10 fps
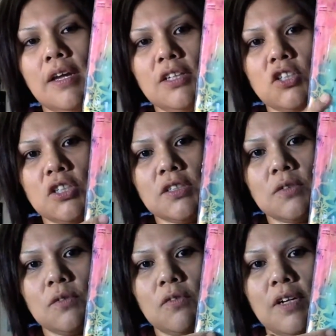I
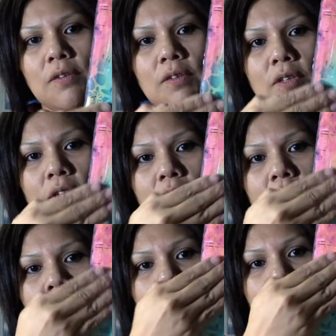gessoed around
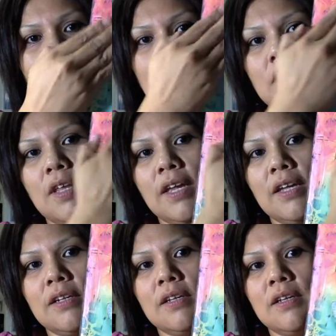the
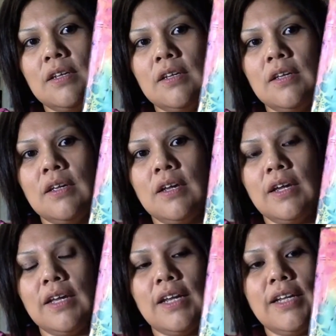head.
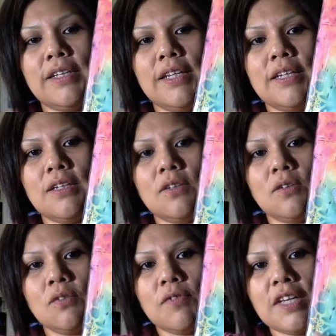And I didn't do
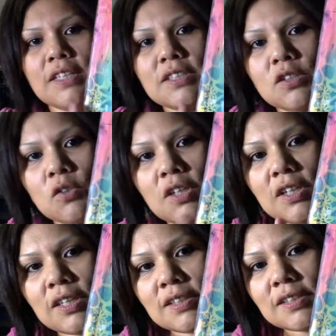the face so you
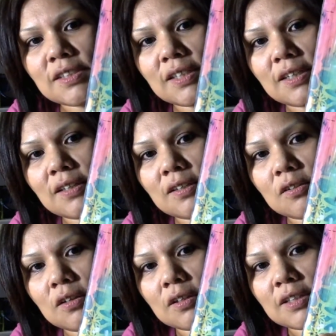can see
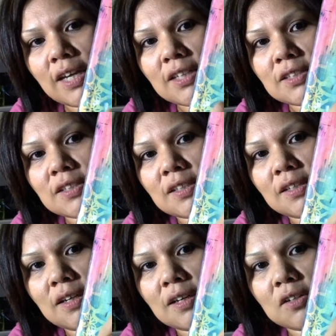the text
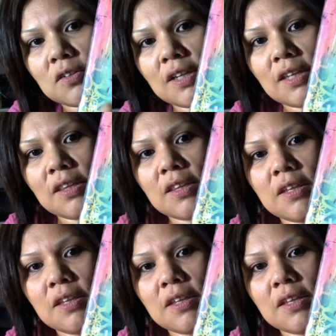underneath,